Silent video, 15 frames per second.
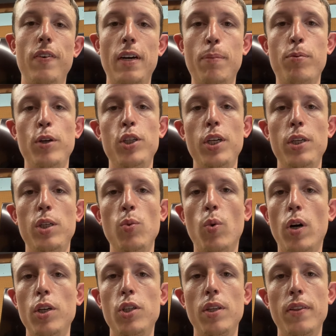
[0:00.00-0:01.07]
I appreciate you
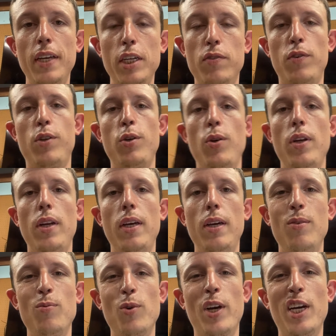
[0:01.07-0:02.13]
watching. Thanks for tuning
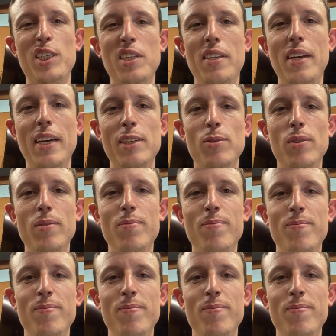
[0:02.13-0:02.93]
in. We'll catch you in the next one.